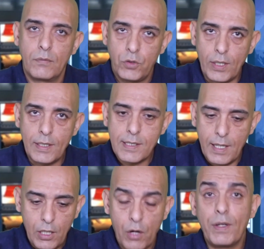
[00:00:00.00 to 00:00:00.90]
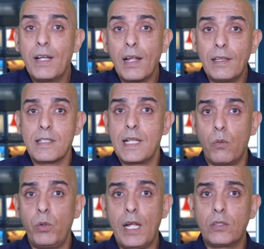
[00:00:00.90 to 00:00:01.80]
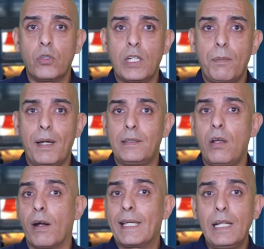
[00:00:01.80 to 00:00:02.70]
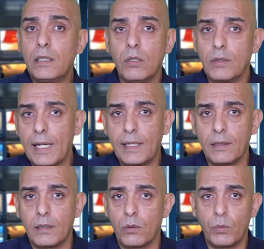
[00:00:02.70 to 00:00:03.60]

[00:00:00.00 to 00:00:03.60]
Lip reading: Do you understand? Regardless, now we're not talking about they are guilty or not guilty.